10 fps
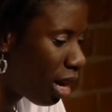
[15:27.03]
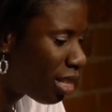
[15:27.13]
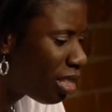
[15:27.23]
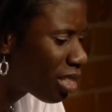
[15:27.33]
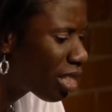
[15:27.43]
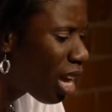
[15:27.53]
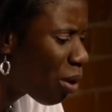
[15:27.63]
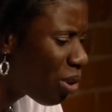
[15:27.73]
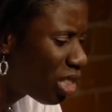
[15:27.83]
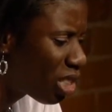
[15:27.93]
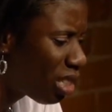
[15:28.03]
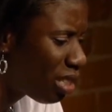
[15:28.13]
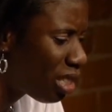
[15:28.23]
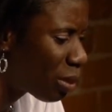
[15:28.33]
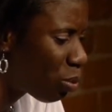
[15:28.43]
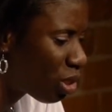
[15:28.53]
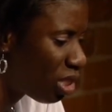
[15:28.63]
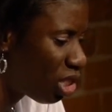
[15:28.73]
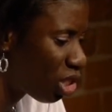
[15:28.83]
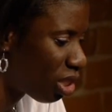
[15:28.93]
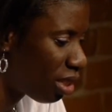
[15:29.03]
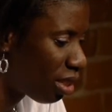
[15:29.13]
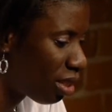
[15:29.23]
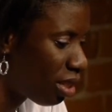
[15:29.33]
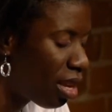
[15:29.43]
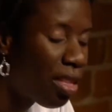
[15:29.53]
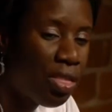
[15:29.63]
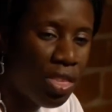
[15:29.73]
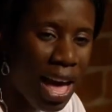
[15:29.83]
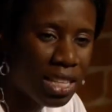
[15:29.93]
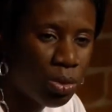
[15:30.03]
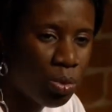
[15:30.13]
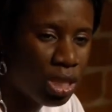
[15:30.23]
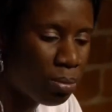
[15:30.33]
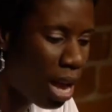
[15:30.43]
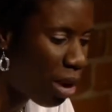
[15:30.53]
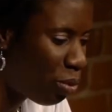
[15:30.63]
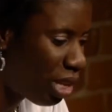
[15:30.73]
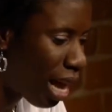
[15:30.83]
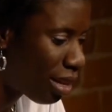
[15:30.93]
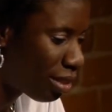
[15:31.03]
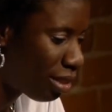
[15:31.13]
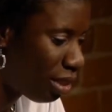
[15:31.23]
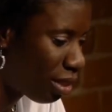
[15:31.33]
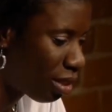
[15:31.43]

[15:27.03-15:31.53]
A discouraging disposition. That was my reality.